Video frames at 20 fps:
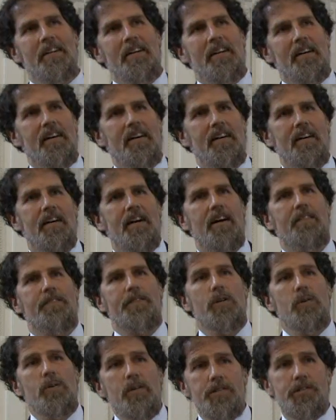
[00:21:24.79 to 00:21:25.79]
A
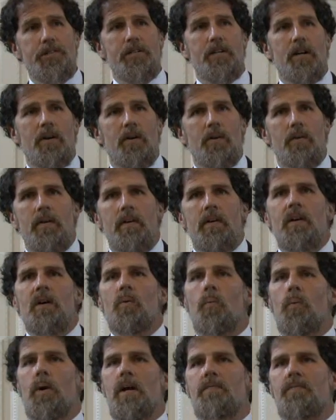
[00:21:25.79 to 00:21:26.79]
few years ago,
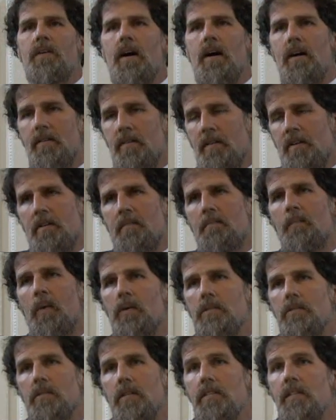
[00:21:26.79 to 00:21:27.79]
one of our
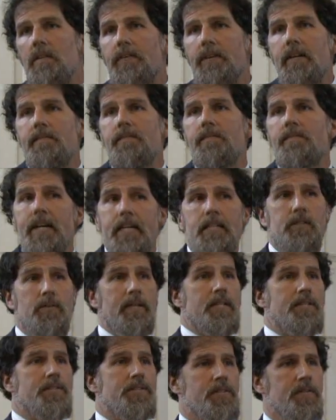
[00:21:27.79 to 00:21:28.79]
most significant
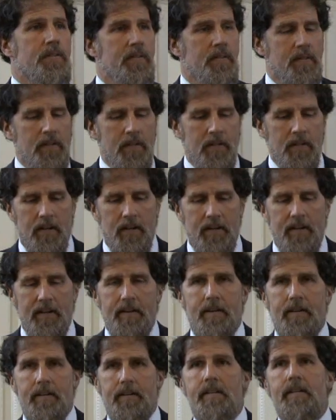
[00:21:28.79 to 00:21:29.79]
victories
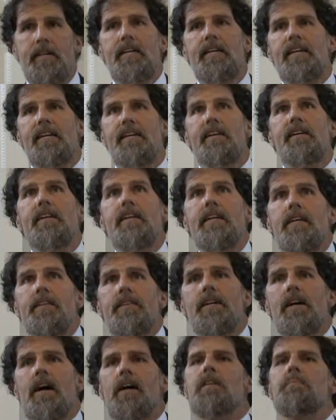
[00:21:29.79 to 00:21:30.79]
in
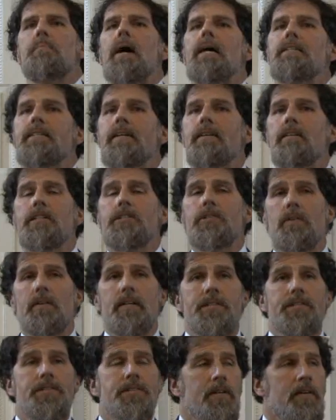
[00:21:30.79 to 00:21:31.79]
the occupied
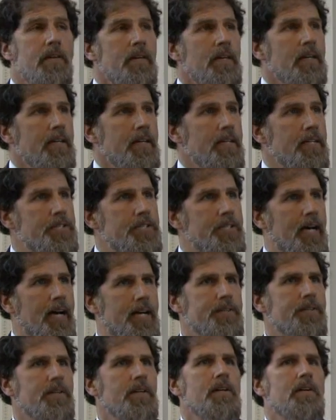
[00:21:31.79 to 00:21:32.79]
territories is
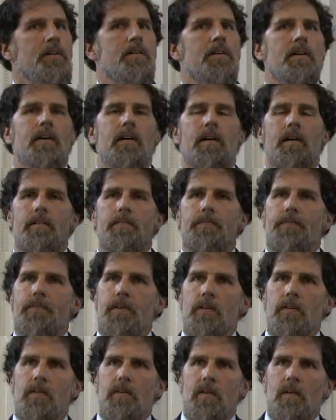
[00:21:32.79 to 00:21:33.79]
that for